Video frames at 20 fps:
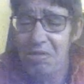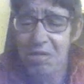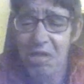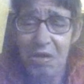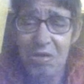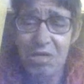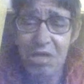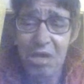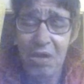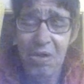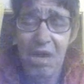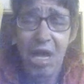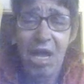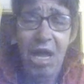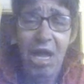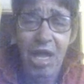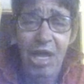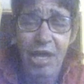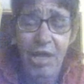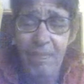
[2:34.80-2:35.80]
Jojo,
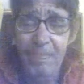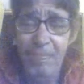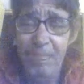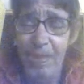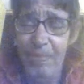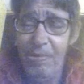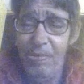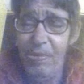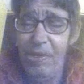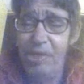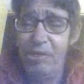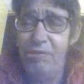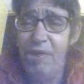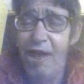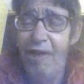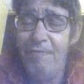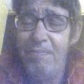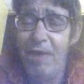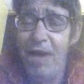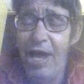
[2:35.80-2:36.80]
and people would
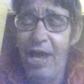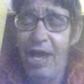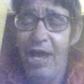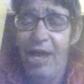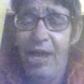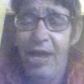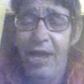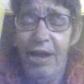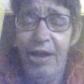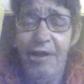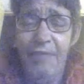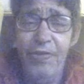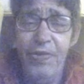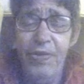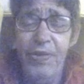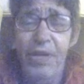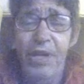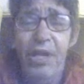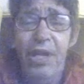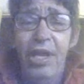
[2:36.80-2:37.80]
drive by, and if
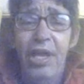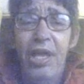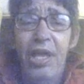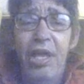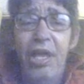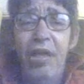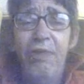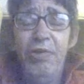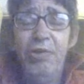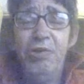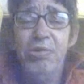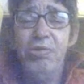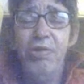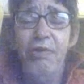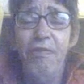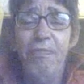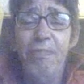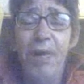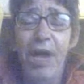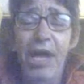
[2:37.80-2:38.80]
you
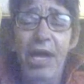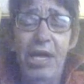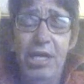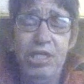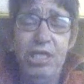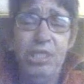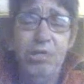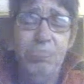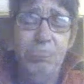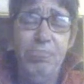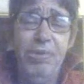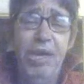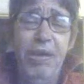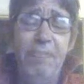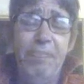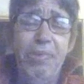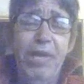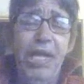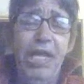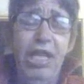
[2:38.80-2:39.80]
drove by and spit
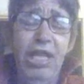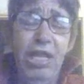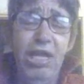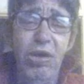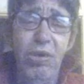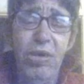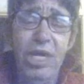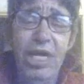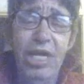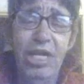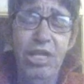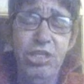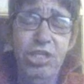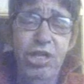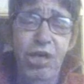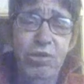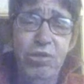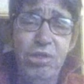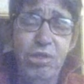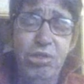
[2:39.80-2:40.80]
a big loogie in
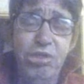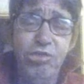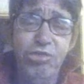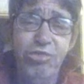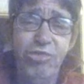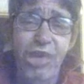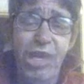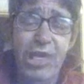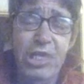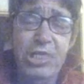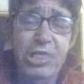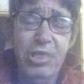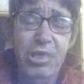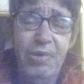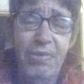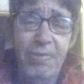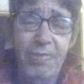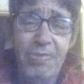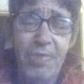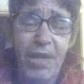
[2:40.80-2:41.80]
Jojo's face
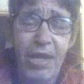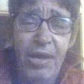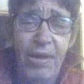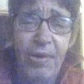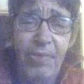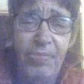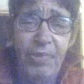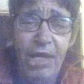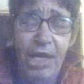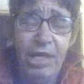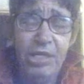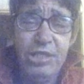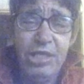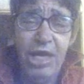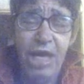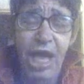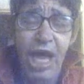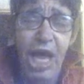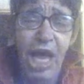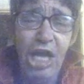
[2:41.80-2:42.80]
and
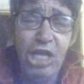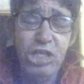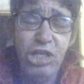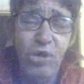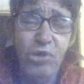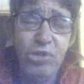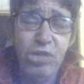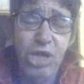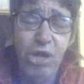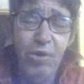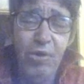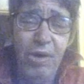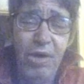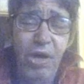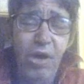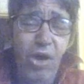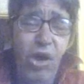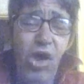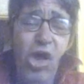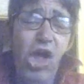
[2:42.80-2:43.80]
said, "Hey, Jojo,"
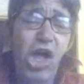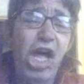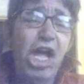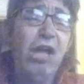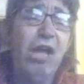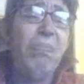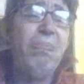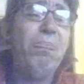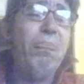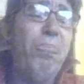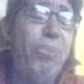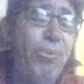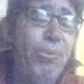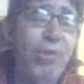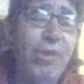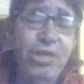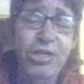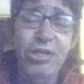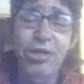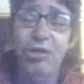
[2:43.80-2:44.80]

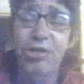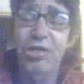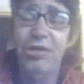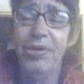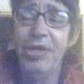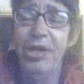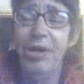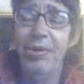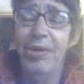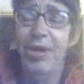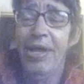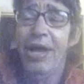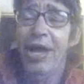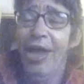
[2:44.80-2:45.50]
Jojo would go,